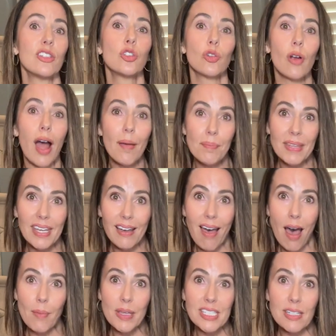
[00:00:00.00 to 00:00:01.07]
Drop me a
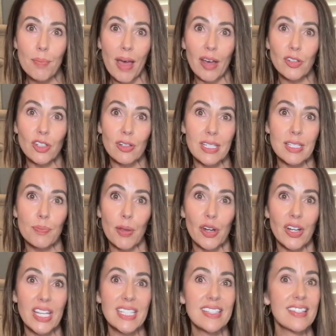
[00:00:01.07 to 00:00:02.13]
comment about your
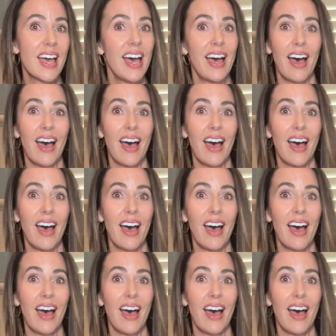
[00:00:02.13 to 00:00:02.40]
experience.